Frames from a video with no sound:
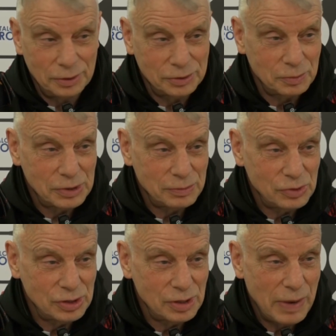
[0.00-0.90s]
Sometimes
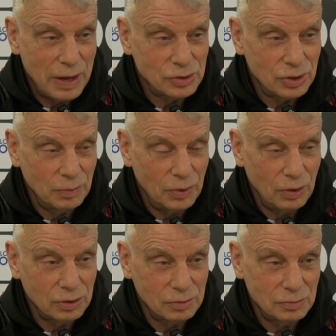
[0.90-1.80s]
it's the bounce of the
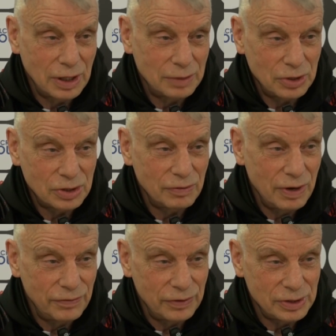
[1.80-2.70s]
ball, sometimes it's a
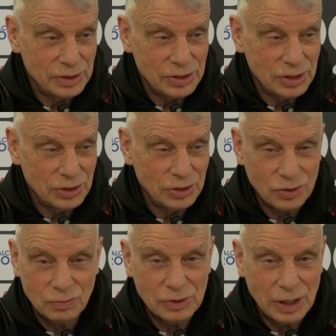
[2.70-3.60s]
referee's decision,
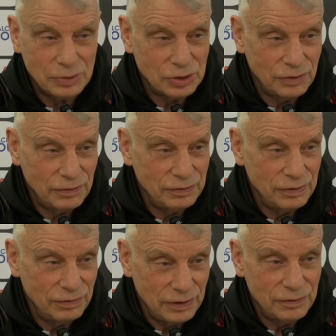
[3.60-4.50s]
sometimes it's a
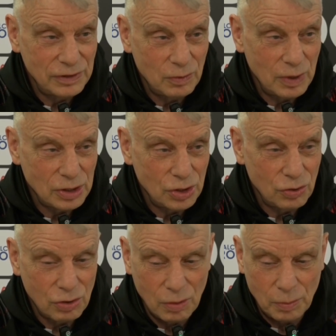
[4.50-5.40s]
50-50 where you
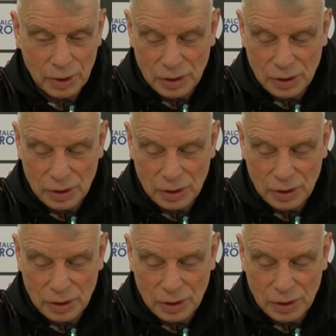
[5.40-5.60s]
don't compete.